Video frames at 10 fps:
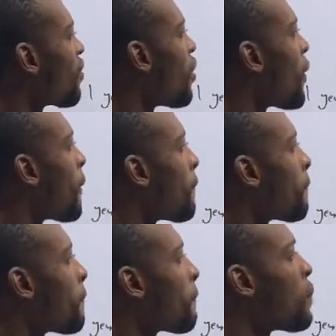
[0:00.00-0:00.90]
the
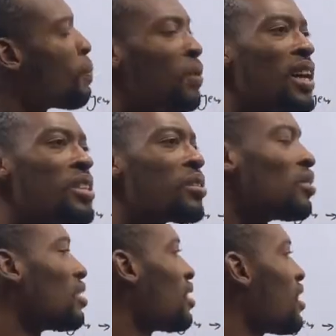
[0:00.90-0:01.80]

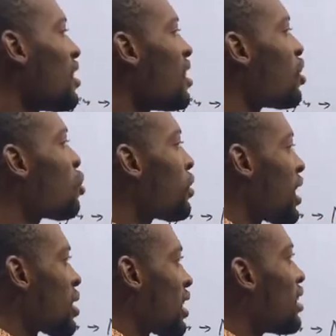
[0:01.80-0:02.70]
population in two
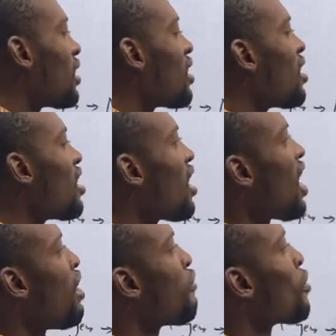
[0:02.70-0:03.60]
thousand.
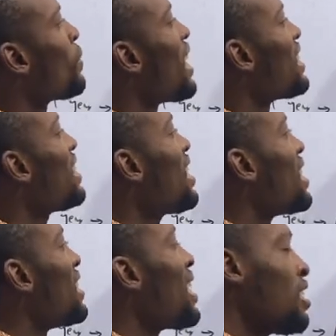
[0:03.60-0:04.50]
And from nineteen
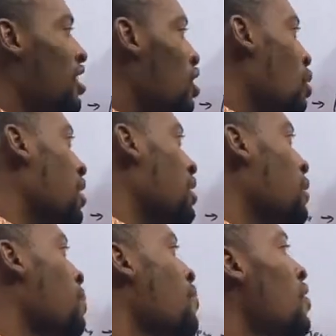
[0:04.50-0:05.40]
ninety-eight
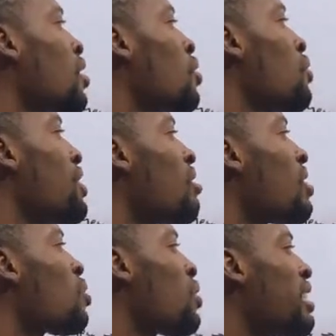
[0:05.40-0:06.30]
January to
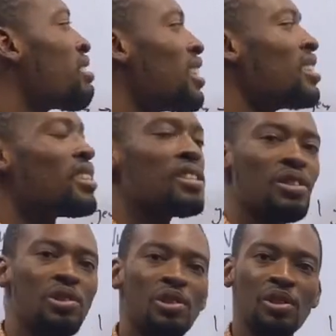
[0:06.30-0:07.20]
January two thousand
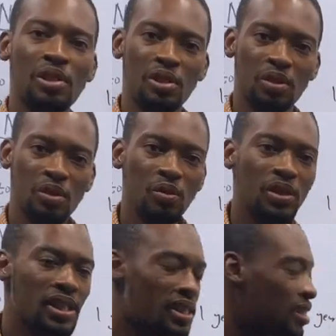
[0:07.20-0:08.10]
is just two
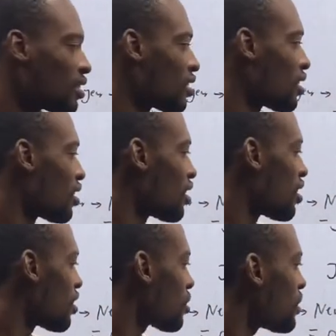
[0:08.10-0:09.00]
years.
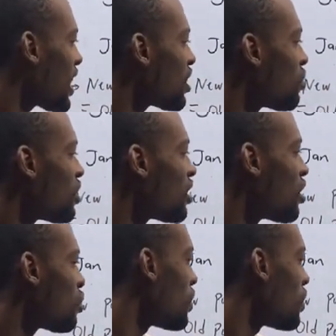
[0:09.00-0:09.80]
So let's do it this